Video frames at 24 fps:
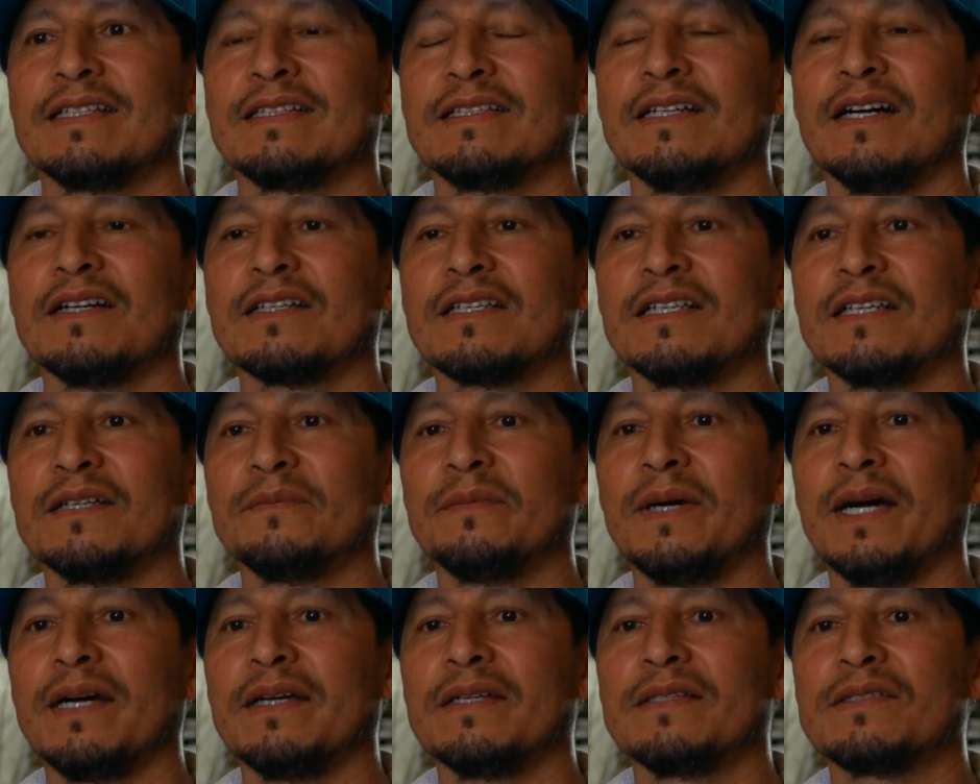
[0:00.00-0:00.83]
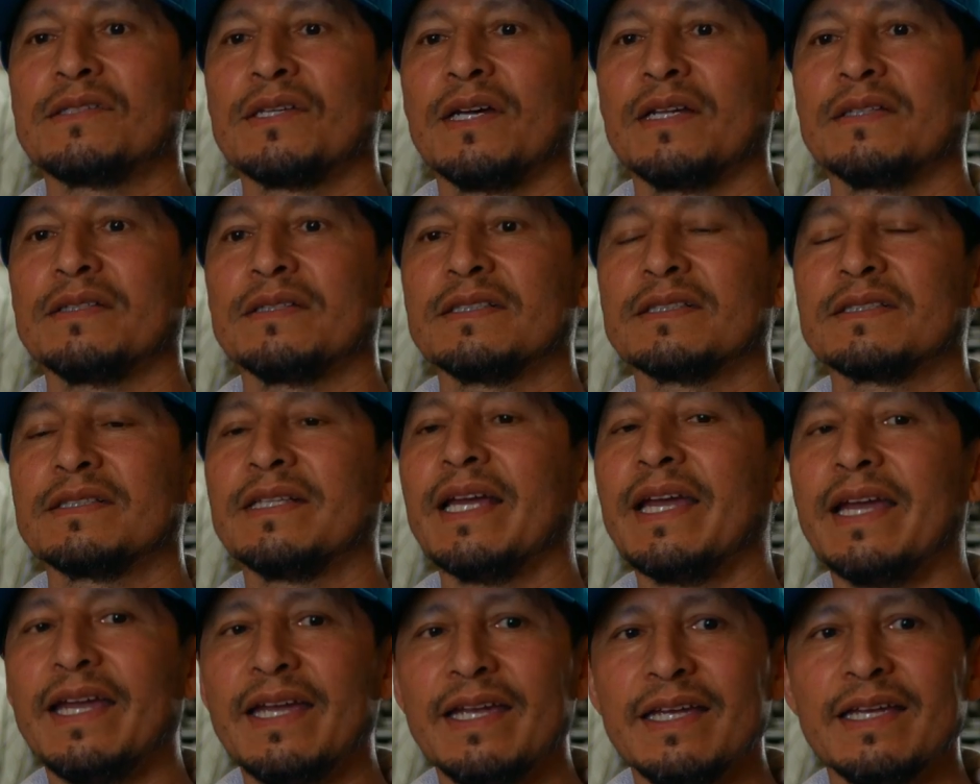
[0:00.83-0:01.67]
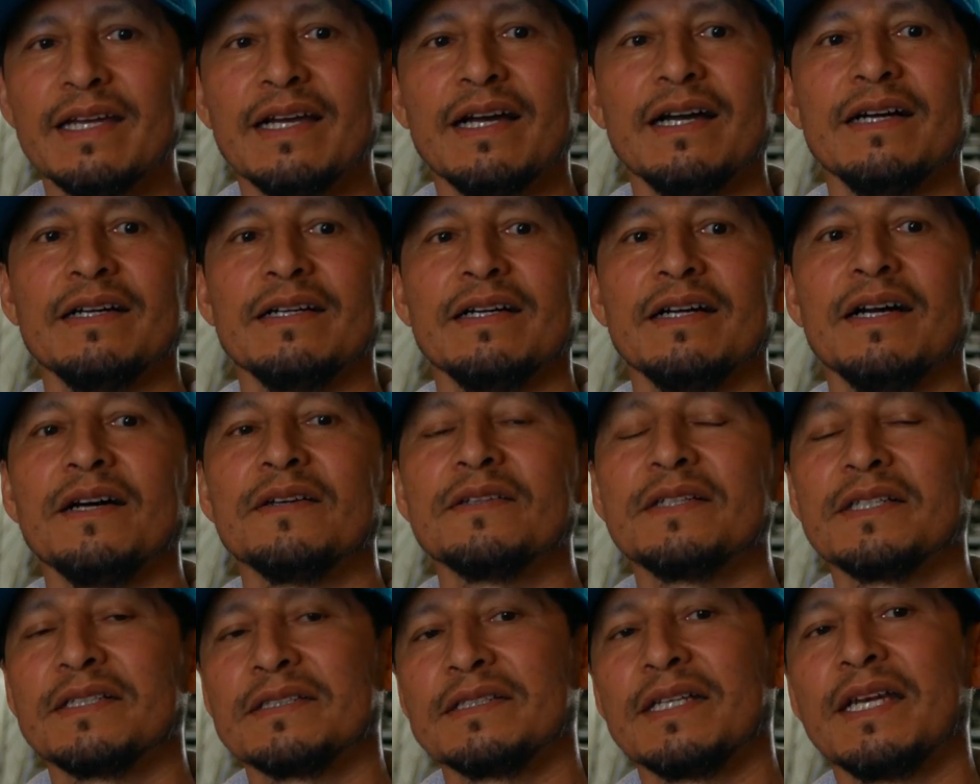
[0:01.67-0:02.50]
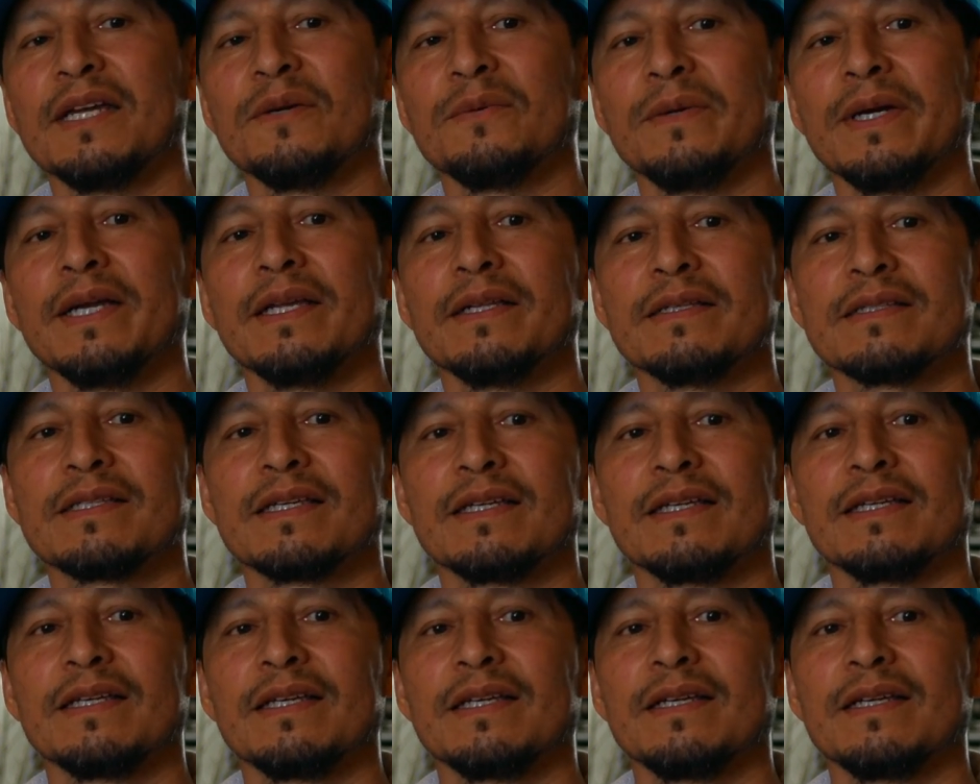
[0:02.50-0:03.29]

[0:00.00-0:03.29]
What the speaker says: talking about each other's day, how their day went.